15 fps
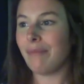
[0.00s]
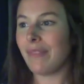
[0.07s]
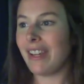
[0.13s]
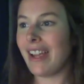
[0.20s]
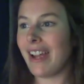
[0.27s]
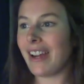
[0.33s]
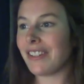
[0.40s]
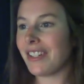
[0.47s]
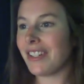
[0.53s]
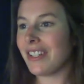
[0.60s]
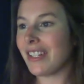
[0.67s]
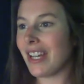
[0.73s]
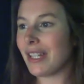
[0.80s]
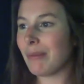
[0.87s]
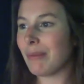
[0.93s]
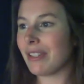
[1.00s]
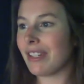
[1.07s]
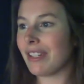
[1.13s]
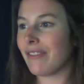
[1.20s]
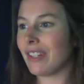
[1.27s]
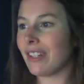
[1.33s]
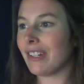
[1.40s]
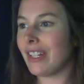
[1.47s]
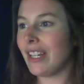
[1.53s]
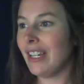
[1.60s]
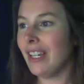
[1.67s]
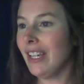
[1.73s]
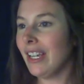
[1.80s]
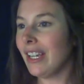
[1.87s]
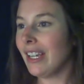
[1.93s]
He actually said
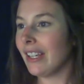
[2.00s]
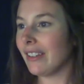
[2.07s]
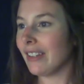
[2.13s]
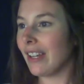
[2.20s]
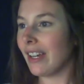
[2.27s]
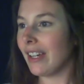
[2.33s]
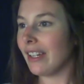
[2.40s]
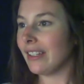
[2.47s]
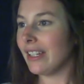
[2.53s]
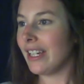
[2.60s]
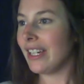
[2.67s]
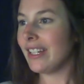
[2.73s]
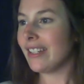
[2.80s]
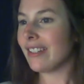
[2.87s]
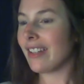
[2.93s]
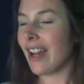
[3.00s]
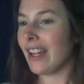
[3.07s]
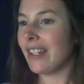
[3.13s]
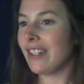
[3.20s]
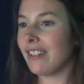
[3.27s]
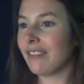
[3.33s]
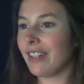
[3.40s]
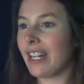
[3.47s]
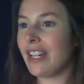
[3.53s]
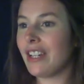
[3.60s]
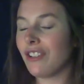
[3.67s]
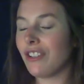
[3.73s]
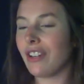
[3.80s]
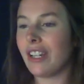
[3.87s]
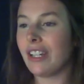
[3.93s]
specifically that he decided to
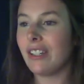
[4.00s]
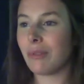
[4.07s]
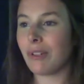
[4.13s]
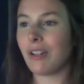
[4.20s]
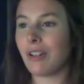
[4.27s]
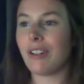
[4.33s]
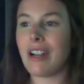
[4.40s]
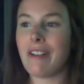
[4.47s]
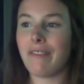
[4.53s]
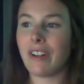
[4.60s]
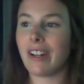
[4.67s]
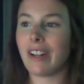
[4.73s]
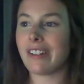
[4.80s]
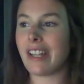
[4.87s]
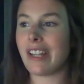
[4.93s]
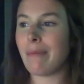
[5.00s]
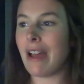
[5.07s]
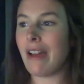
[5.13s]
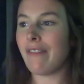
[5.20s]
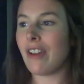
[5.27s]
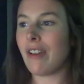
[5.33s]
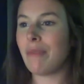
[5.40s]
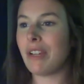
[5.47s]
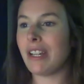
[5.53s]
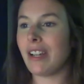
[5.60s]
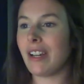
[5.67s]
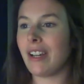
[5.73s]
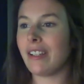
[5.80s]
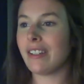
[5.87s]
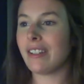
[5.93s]
rejoin the program for exam FM
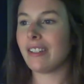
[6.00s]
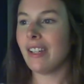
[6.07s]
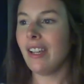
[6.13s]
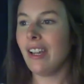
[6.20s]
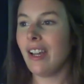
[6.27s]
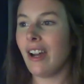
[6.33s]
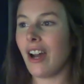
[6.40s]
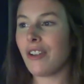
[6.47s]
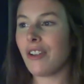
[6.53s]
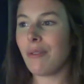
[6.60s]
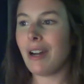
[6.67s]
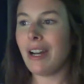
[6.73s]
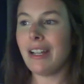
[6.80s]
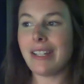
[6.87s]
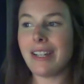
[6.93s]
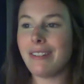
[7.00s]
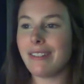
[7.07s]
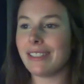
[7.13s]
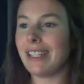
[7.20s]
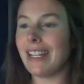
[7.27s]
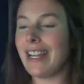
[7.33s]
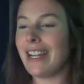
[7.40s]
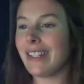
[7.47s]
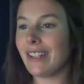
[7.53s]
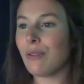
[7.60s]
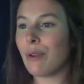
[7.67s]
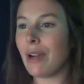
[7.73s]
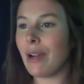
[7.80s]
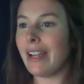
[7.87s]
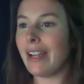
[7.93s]
because otherwise he would laze
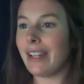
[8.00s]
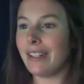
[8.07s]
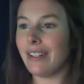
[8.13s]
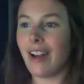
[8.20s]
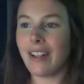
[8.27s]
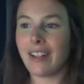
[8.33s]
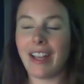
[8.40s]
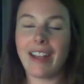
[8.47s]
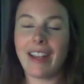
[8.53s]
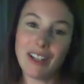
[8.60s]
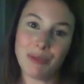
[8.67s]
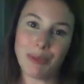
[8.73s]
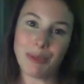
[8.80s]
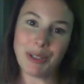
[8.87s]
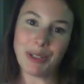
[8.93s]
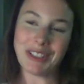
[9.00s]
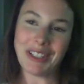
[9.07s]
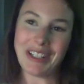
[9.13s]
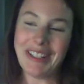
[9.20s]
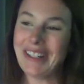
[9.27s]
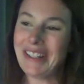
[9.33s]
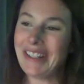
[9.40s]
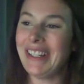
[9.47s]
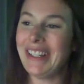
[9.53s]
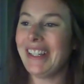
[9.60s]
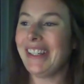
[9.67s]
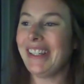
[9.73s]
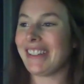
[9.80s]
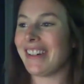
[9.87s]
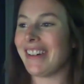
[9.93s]
away and not get his work done.
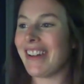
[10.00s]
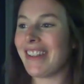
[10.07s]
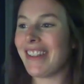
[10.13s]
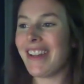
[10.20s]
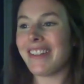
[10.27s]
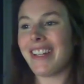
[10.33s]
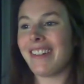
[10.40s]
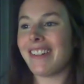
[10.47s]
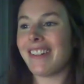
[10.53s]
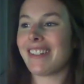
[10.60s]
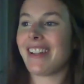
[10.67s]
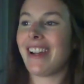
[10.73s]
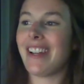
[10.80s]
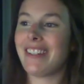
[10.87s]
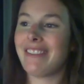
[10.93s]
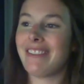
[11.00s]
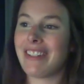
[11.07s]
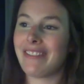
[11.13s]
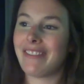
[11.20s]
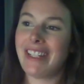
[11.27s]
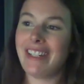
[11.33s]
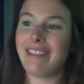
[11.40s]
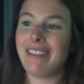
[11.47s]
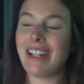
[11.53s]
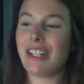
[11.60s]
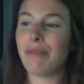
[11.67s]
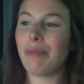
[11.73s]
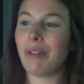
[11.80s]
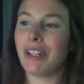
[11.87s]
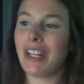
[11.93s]
So I thought that was kind of a funny way
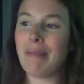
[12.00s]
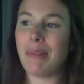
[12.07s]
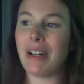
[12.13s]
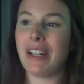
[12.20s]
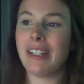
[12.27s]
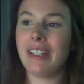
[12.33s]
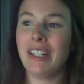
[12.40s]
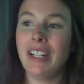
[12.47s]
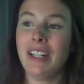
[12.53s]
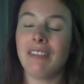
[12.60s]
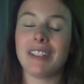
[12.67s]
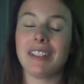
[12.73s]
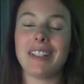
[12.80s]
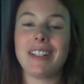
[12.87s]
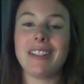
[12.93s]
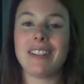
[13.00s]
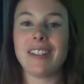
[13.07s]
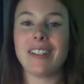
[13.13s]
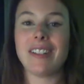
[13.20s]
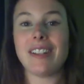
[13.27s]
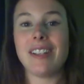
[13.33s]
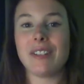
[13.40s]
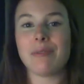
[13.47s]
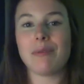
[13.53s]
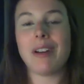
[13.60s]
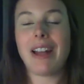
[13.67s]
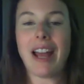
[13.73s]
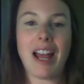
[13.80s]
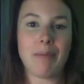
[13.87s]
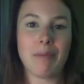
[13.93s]
to put it, but really this is
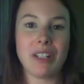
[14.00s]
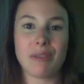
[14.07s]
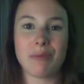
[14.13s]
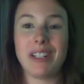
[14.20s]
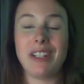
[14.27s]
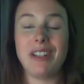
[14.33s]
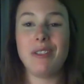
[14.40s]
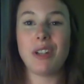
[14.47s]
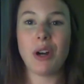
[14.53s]
what happens when you